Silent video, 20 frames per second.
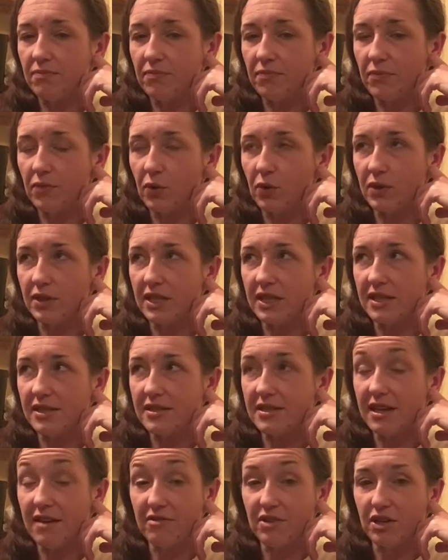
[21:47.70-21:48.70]
on the
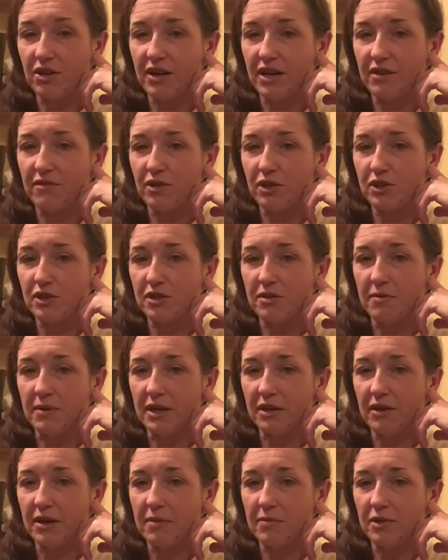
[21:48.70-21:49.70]
seven-year anniversary of my
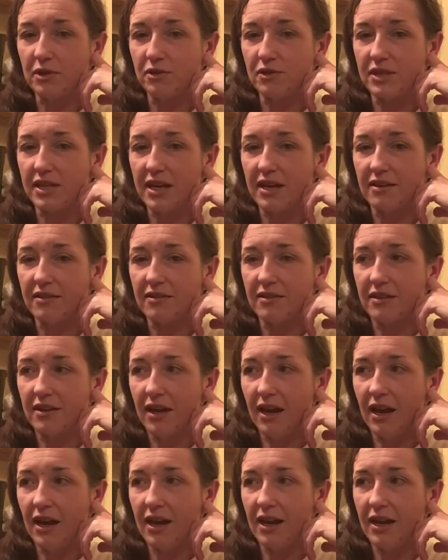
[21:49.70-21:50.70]
grandmother's death,
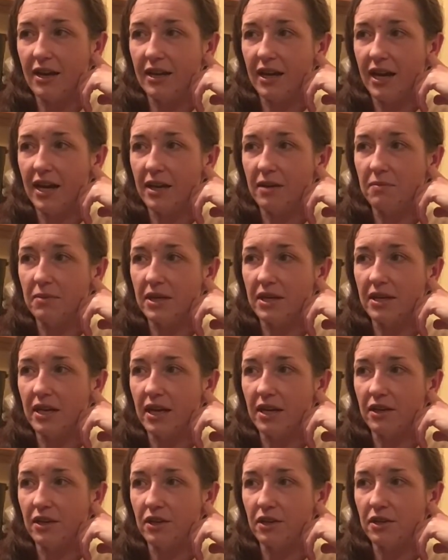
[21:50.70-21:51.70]
I had been
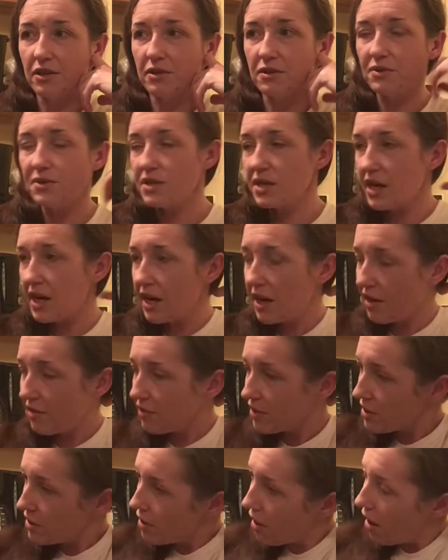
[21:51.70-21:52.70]
accused of
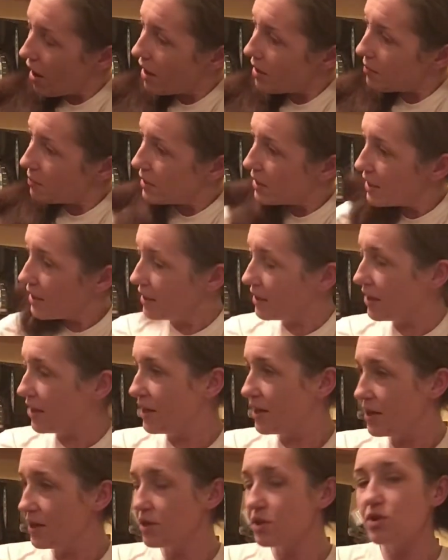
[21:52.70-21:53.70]
not being
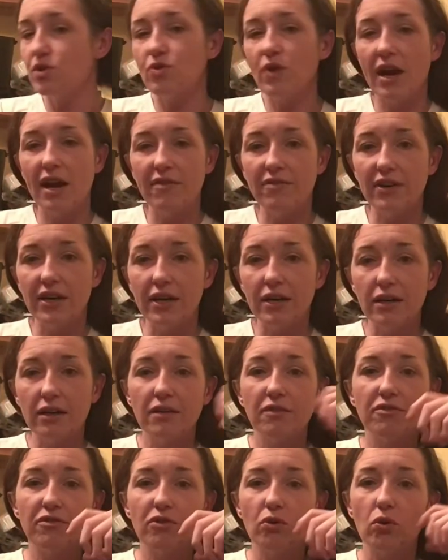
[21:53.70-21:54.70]
in traffic
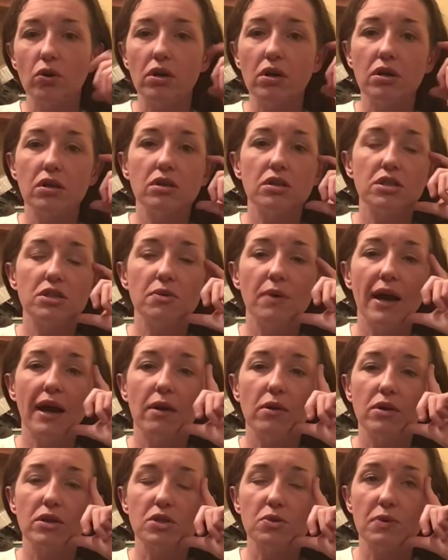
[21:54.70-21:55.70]
for two
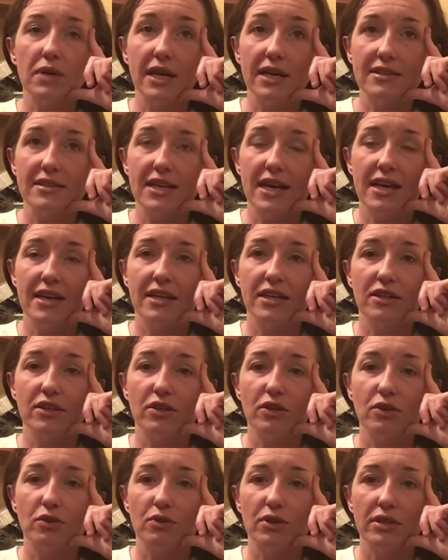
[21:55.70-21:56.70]
hours when I sat in
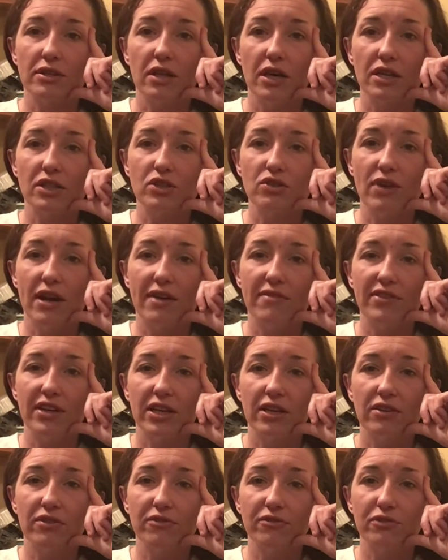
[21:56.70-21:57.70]
gridlock
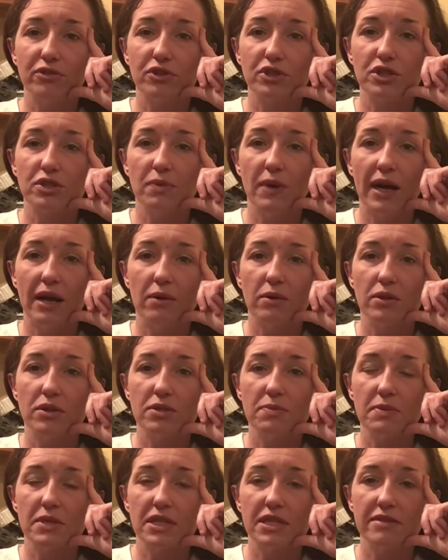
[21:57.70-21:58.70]
traffic for two hours
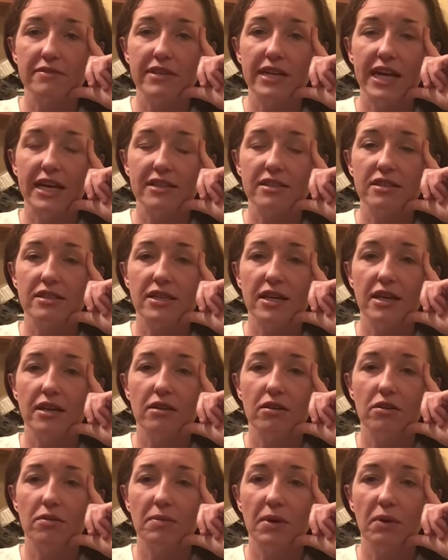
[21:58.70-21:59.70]
because of an accident
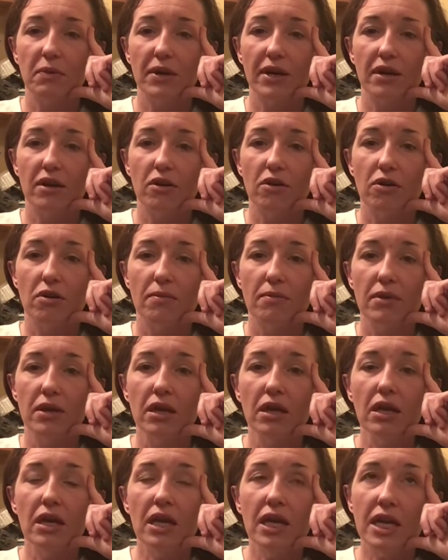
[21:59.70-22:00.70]
on my way home.
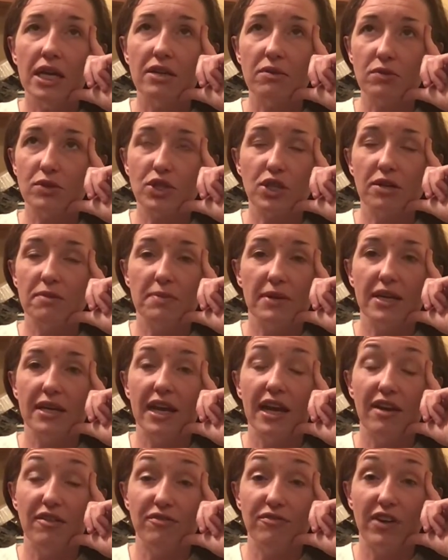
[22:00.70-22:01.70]
It should have been
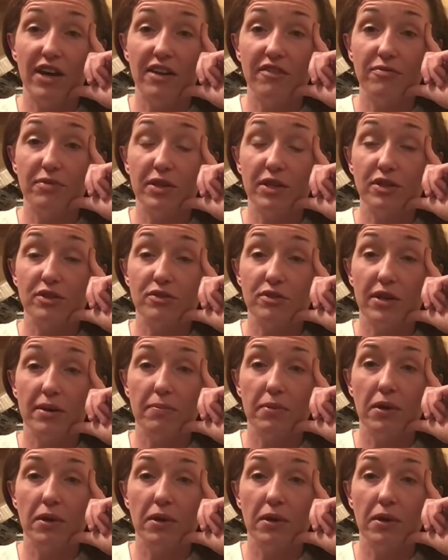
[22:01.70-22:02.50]
a five minute trip,